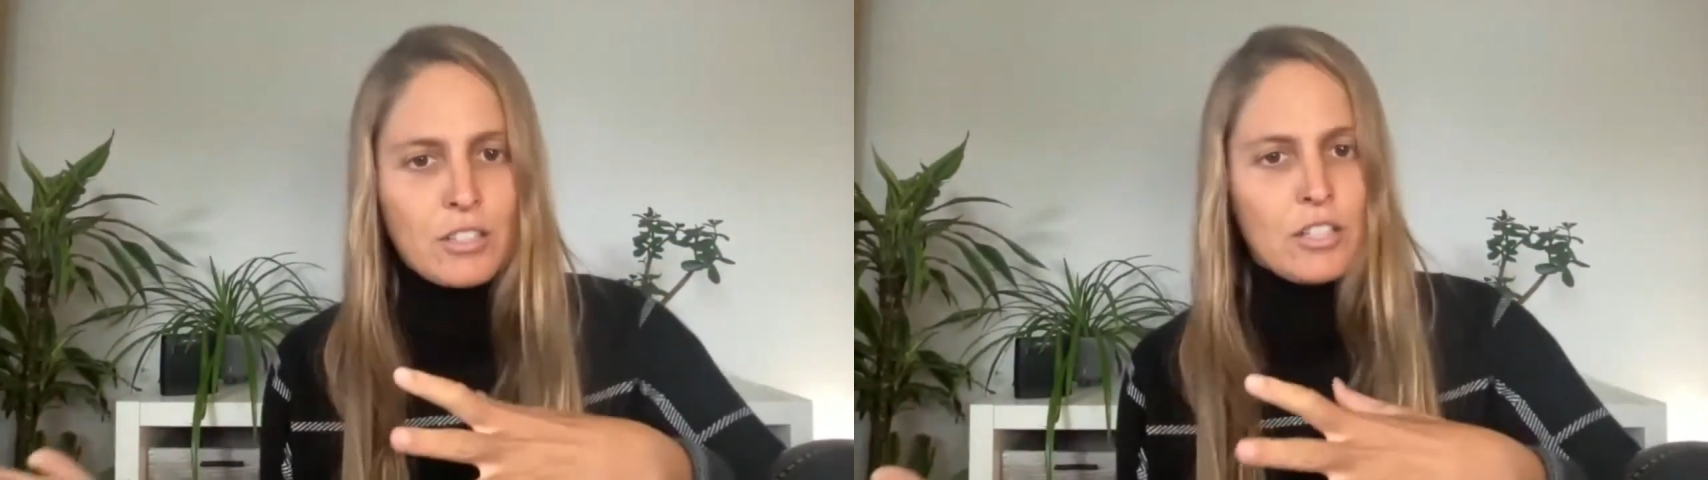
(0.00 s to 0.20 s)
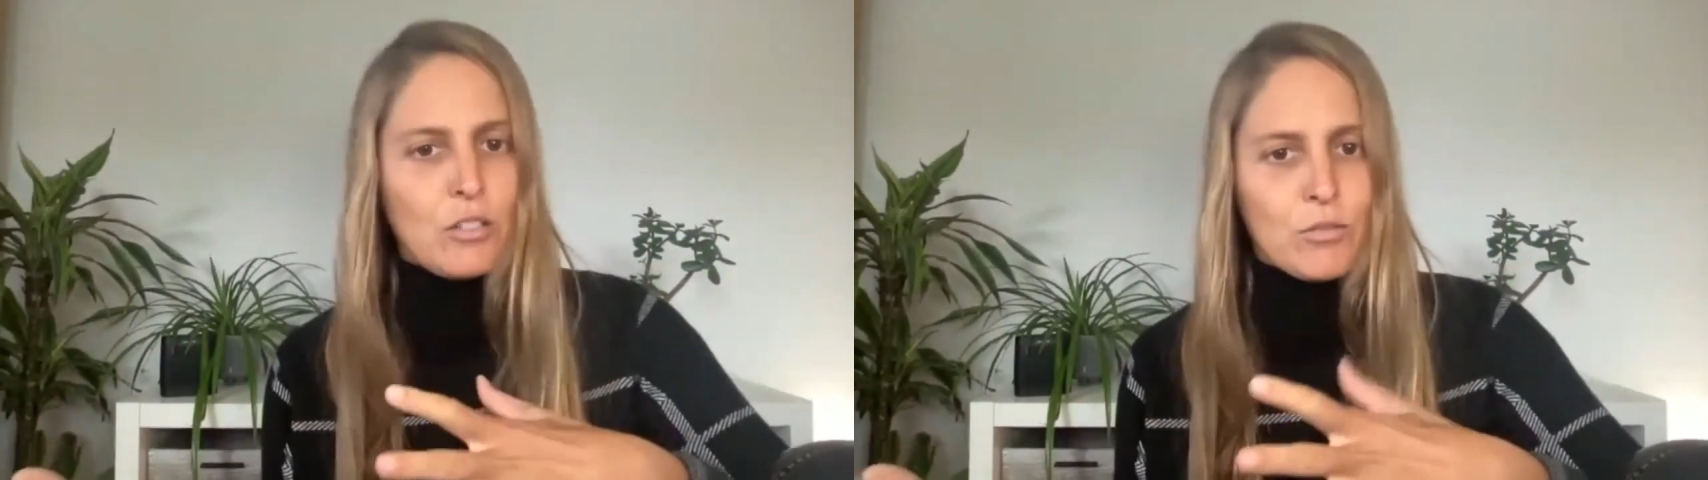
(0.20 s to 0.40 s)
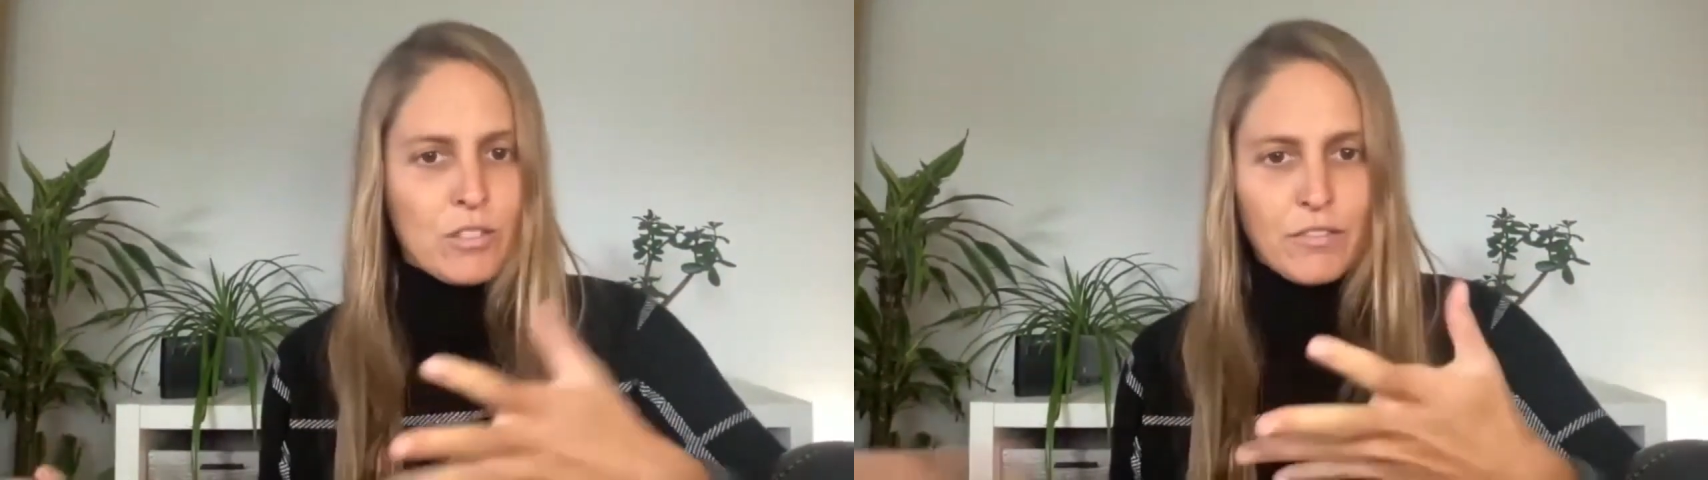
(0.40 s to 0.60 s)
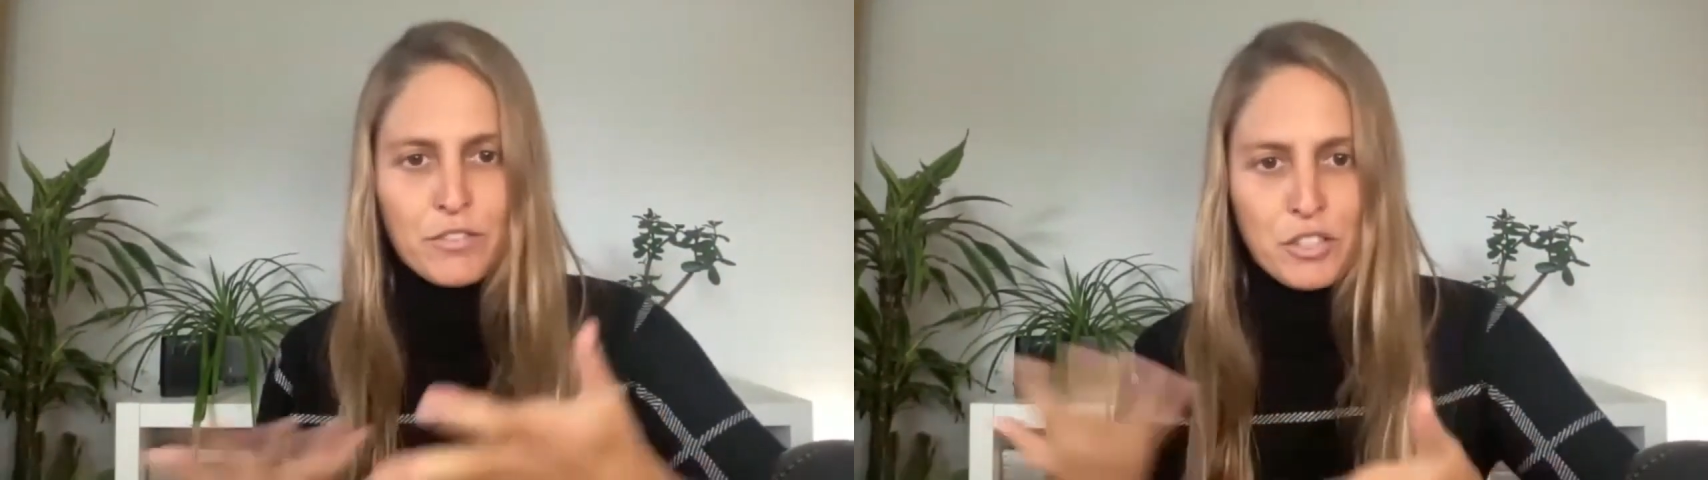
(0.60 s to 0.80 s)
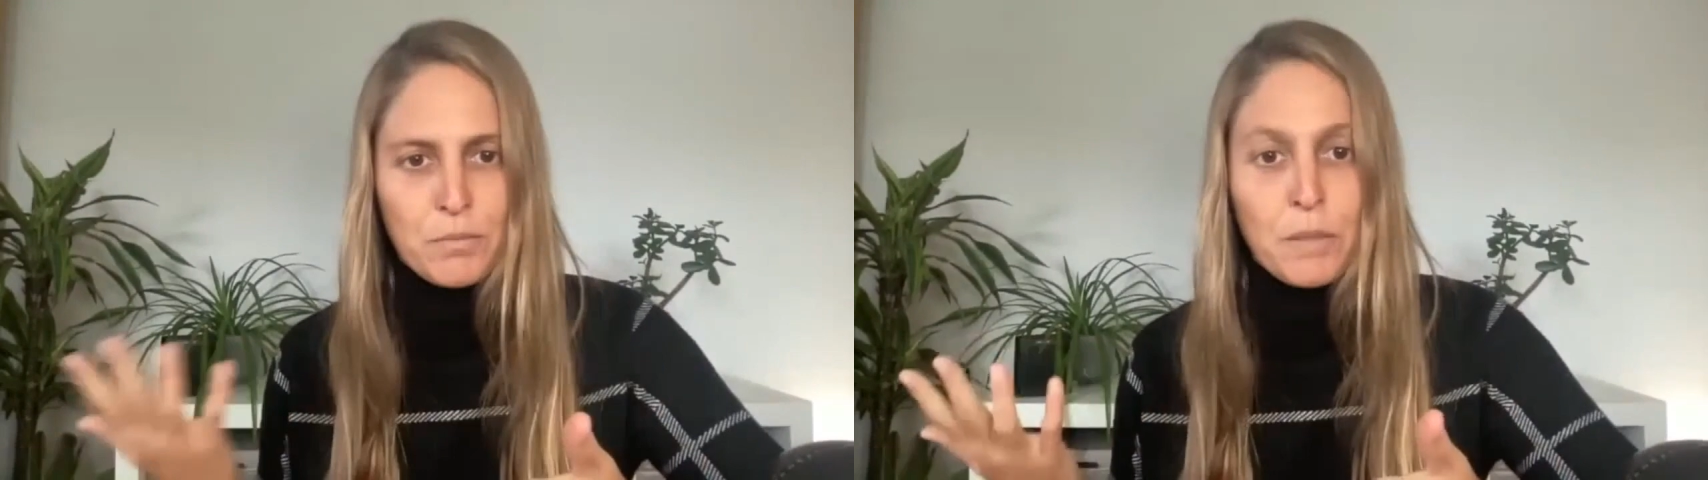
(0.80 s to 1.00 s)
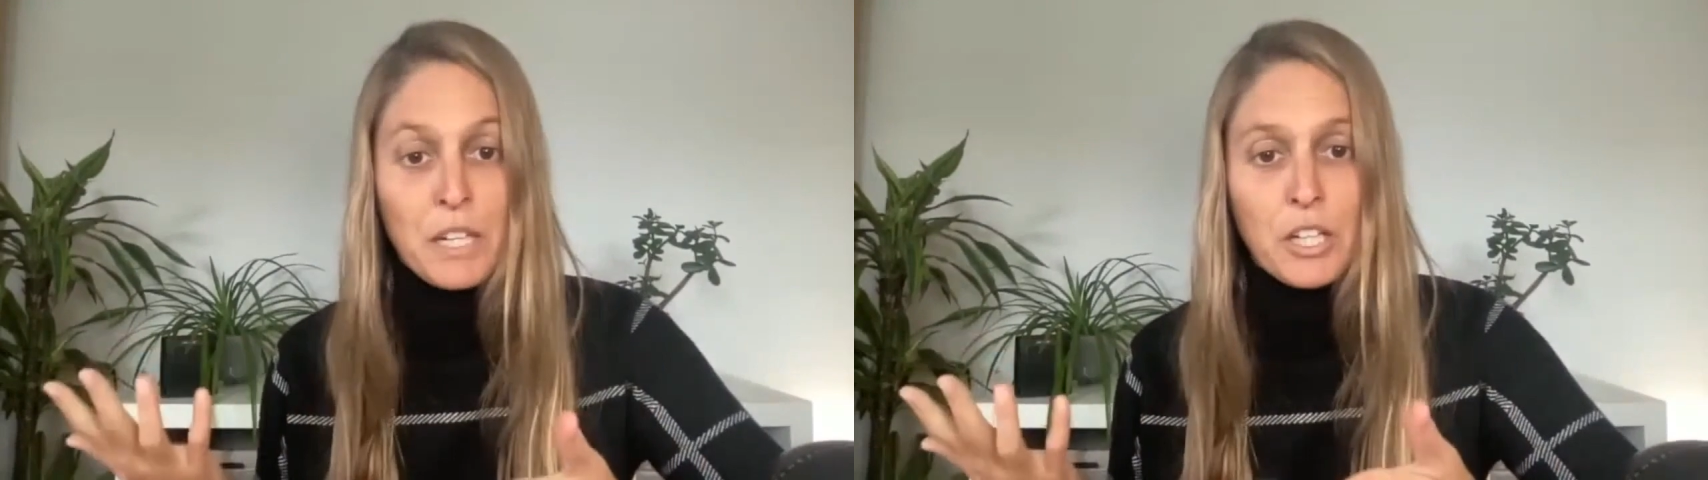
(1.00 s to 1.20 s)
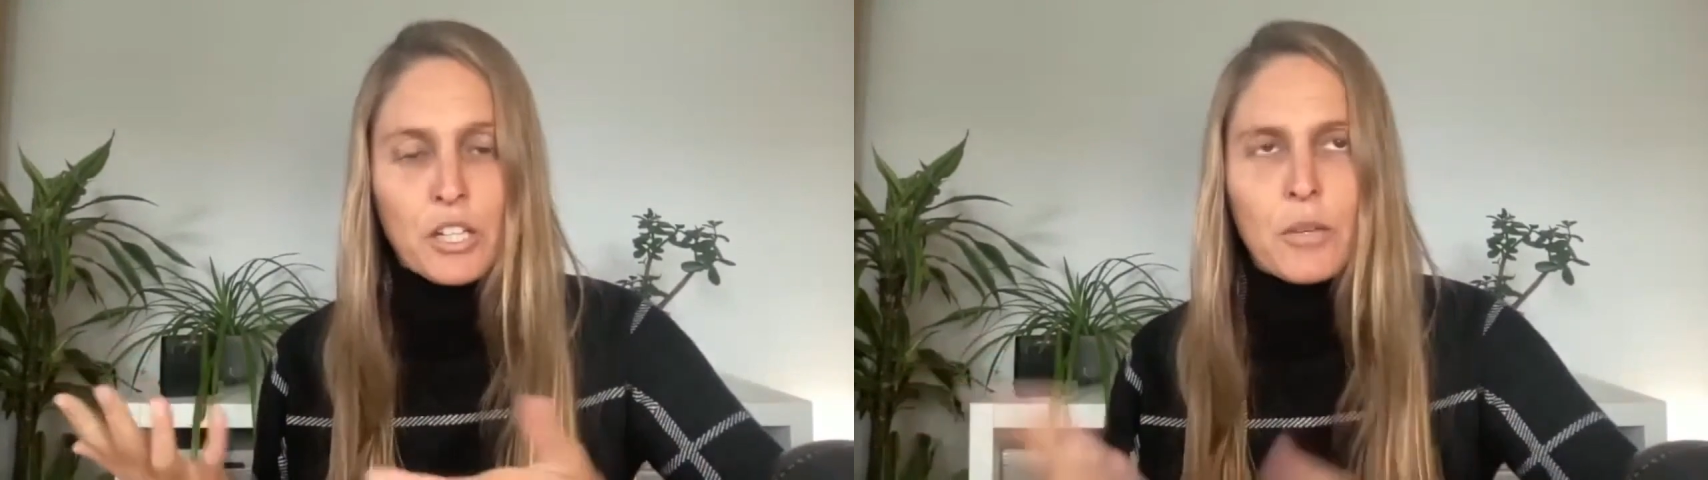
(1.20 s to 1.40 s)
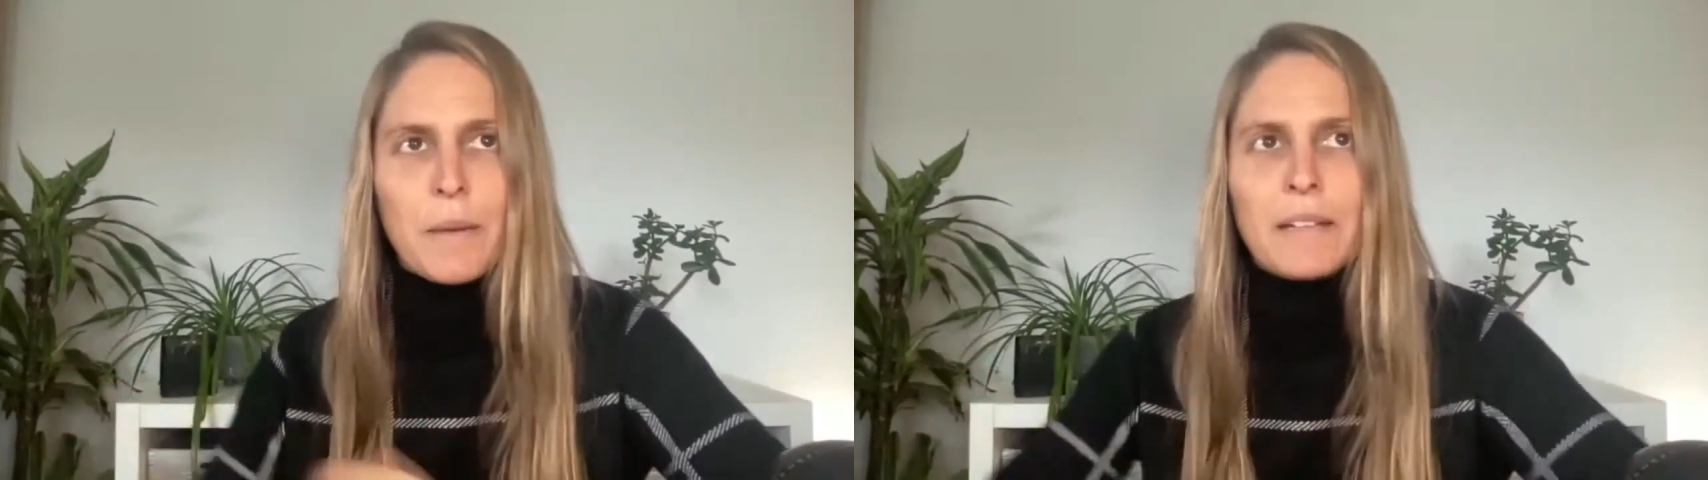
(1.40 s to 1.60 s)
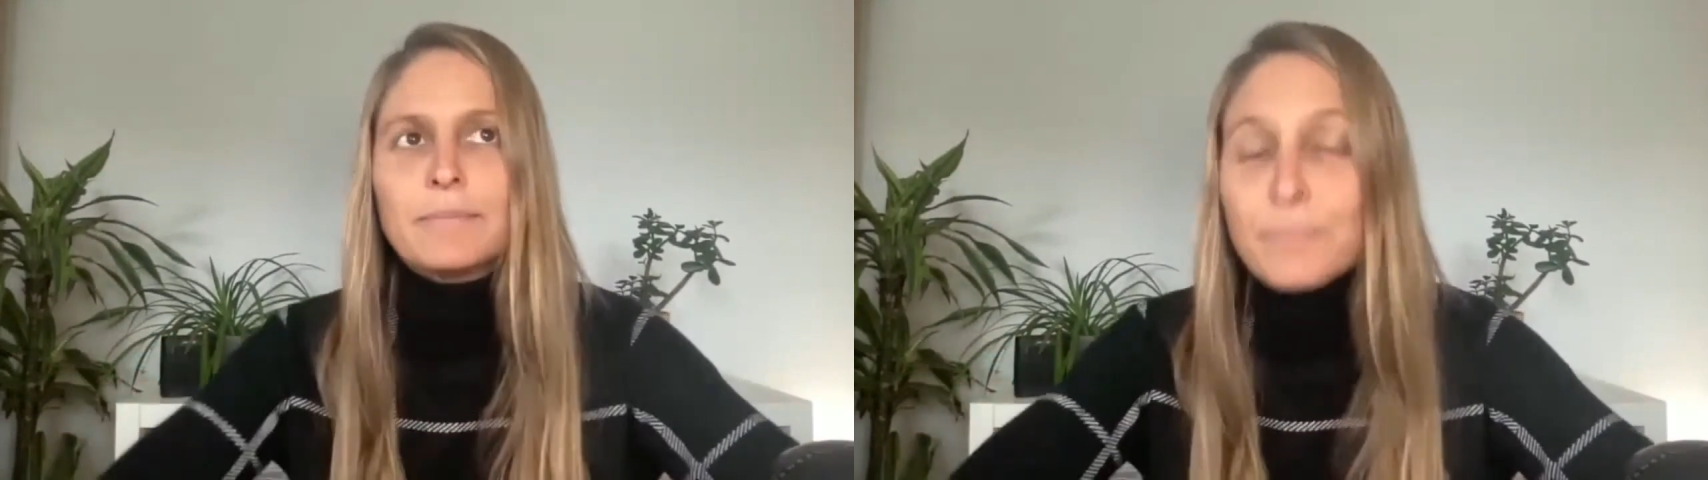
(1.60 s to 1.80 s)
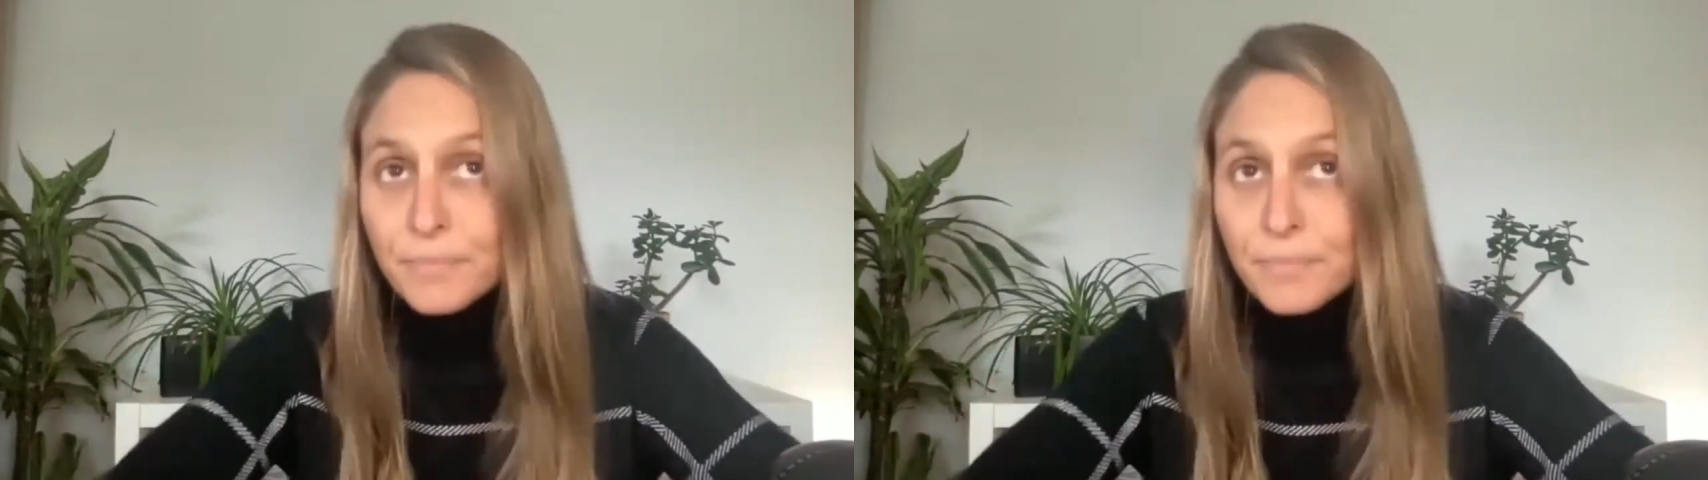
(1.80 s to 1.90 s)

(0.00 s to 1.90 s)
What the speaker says: the use of just being a human.